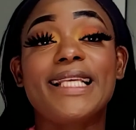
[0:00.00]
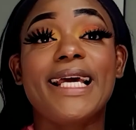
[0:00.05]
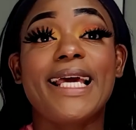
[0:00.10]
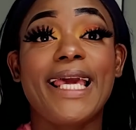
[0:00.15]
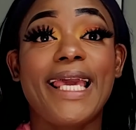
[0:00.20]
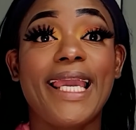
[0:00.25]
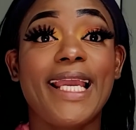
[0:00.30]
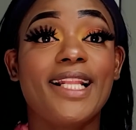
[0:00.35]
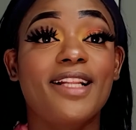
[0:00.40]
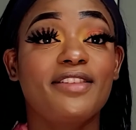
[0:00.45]

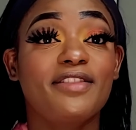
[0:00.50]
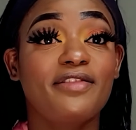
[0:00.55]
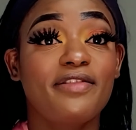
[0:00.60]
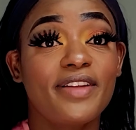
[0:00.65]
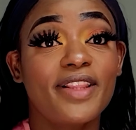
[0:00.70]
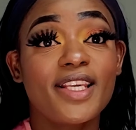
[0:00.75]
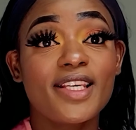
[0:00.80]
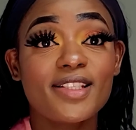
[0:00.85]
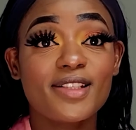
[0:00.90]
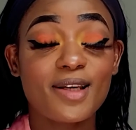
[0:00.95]
ahead and
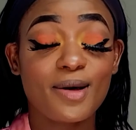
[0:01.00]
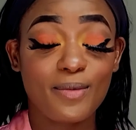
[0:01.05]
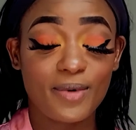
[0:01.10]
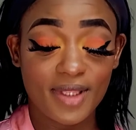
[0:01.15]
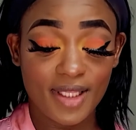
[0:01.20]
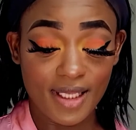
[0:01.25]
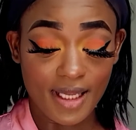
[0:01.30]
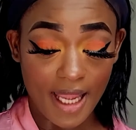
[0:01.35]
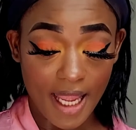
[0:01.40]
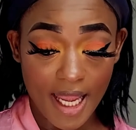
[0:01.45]
finish up
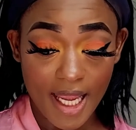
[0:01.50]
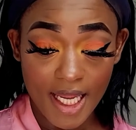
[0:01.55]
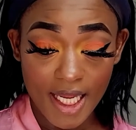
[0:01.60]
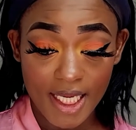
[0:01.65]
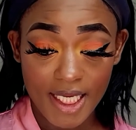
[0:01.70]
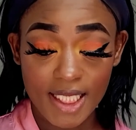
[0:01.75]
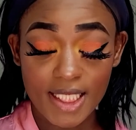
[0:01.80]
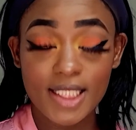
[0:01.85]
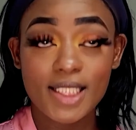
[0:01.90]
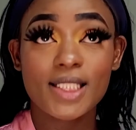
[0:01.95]
with the
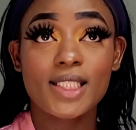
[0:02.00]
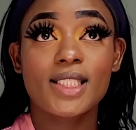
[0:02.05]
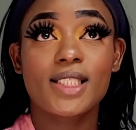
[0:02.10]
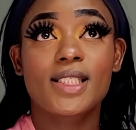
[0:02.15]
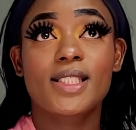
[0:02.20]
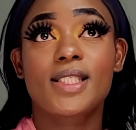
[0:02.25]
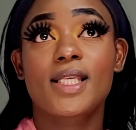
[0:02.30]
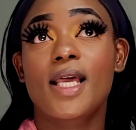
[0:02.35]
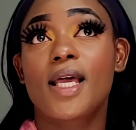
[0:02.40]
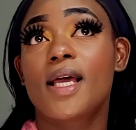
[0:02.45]

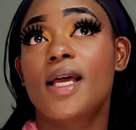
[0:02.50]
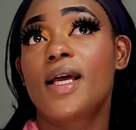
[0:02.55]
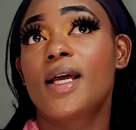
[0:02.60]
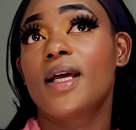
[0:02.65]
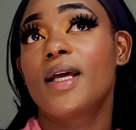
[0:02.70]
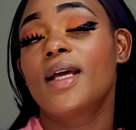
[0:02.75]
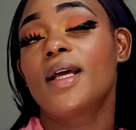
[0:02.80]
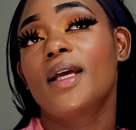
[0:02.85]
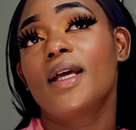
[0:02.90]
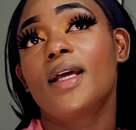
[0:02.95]
eyes.
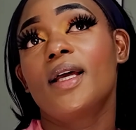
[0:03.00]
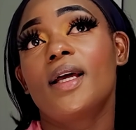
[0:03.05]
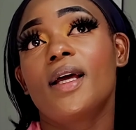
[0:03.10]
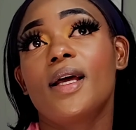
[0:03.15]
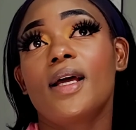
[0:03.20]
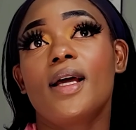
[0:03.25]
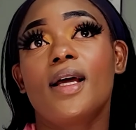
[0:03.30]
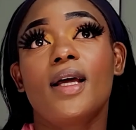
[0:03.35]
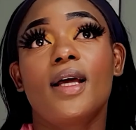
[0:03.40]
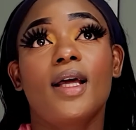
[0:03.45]

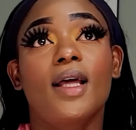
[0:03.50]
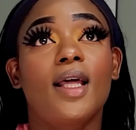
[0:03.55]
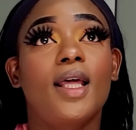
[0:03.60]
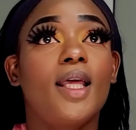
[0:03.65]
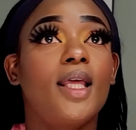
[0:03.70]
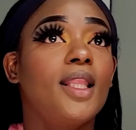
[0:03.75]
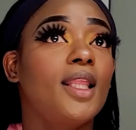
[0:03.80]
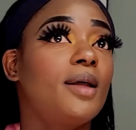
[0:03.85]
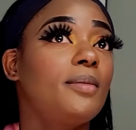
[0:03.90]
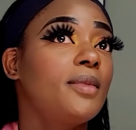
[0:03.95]

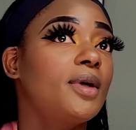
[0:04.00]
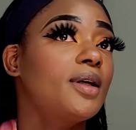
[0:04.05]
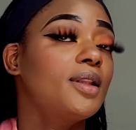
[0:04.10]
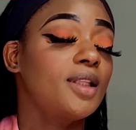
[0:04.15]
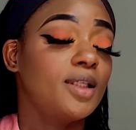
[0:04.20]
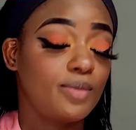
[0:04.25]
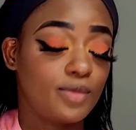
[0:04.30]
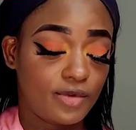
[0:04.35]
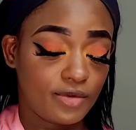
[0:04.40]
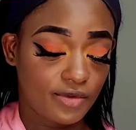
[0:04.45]
And I'm
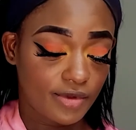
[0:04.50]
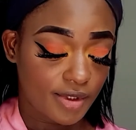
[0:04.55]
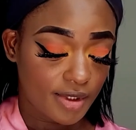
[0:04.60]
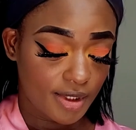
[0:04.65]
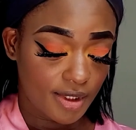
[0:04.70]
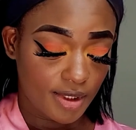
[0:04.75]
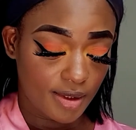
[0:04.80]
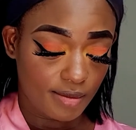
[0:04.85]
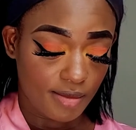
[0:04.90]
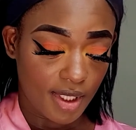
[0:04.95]
gonna move
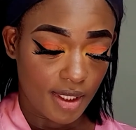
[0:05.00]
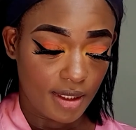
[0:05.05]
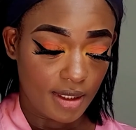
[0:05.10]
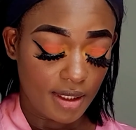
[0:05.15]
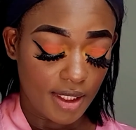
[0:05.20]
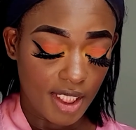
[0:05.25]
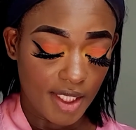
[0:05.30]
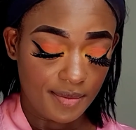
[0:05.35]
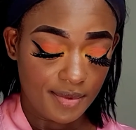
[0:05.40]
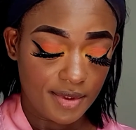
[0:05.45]
on to my
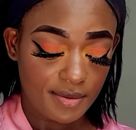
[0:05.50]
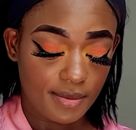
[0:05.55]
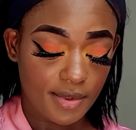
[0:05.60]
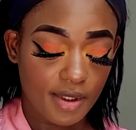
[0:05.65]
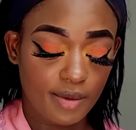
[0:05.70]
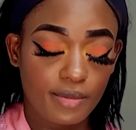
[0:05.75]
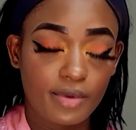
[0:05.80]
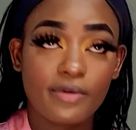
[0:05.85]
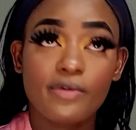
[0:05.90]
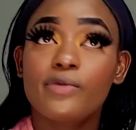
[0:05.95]
lips,
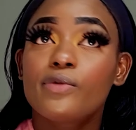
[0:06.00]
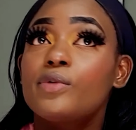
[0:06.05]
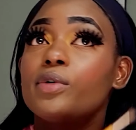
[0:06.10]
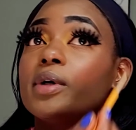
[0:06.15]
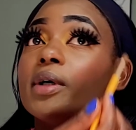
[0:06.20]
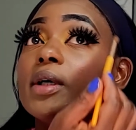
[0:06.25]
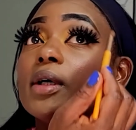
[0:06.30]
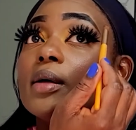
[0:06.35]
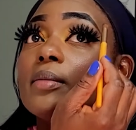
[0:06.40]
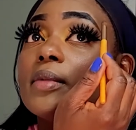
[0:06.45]
but
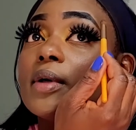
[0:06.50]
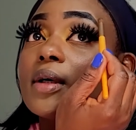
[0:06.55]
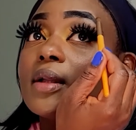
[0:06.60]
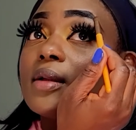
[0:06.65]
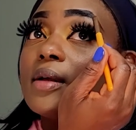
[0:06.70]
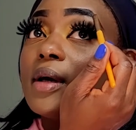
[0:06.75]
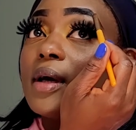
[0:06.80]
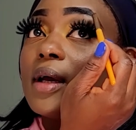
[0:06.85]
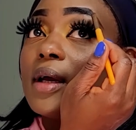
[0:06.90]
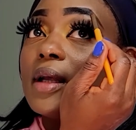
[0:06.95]
before I'm
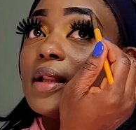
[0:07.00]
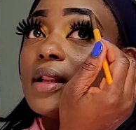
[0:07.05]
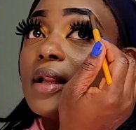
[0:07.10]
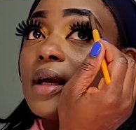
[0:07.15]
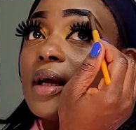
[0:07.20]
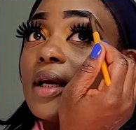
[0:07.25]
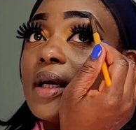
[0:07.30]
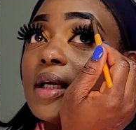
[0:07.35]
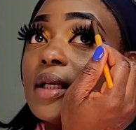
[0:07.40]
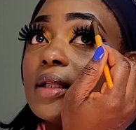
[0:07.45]
gonna
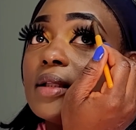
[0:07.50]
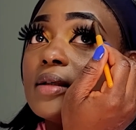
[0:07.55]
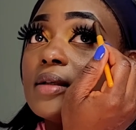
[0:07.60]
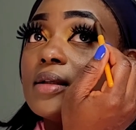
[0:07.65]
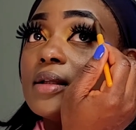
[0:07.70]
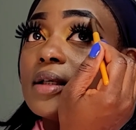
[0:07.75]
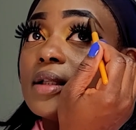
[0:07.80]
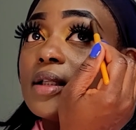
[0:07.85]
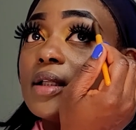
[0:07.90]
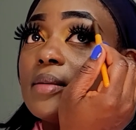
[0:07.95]
highlight
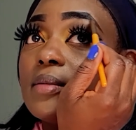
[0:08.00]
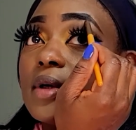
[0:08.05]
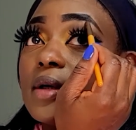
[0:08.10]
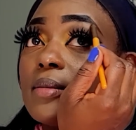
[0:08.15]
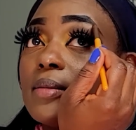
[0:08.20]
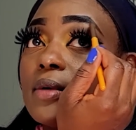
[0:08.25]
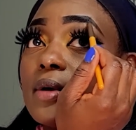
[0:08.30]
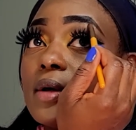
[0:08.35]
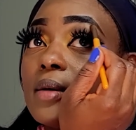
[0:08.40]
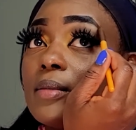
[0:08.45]
underneath my
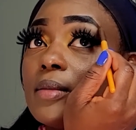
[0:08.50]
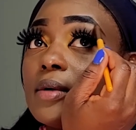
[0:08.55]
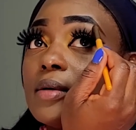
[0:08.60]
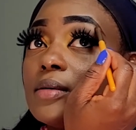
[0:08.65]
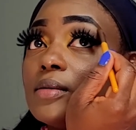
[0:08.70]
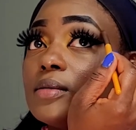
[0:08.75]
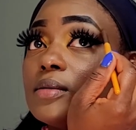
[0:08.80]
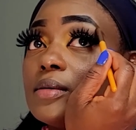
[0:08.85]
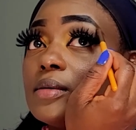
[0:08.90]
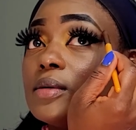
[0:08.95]
brow
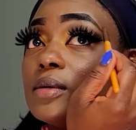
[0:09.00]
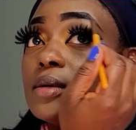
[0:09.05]
bone.